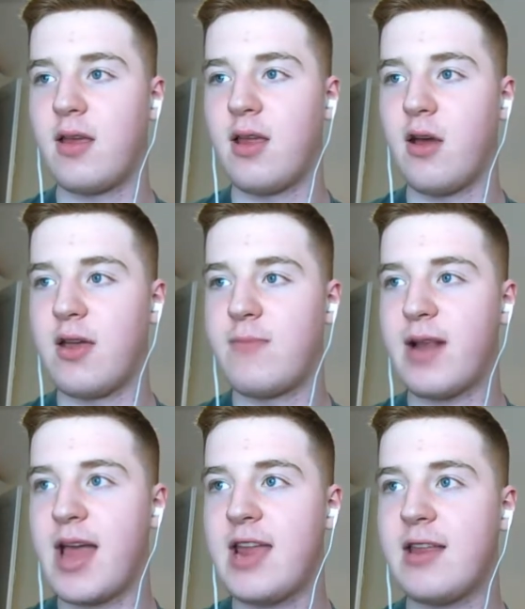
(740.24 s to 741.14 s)
you know, he
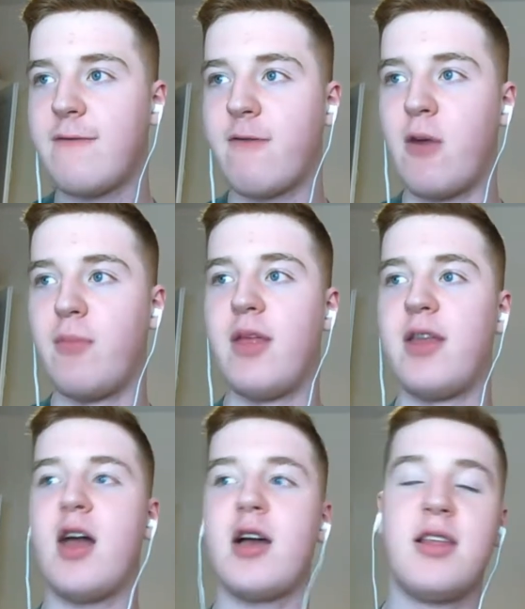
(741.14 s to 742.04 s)
played from the
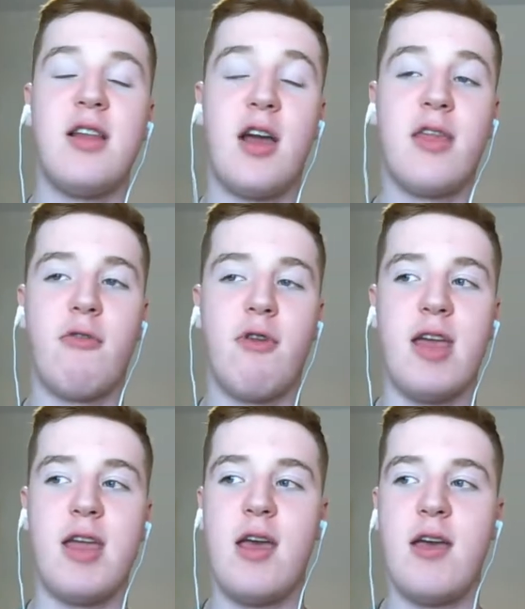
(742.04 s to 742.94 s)

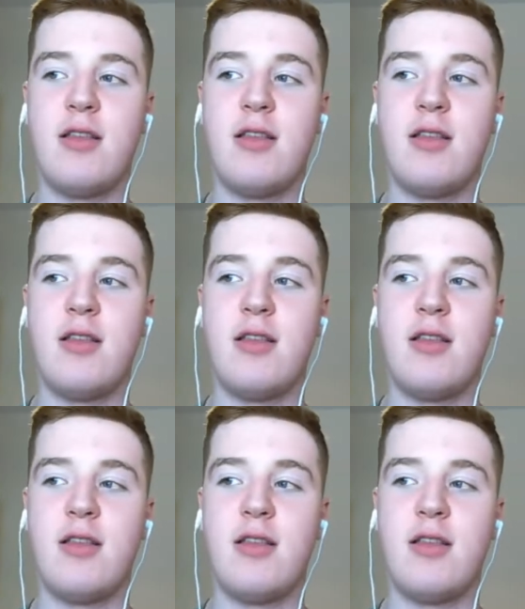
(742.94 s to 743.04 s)
1993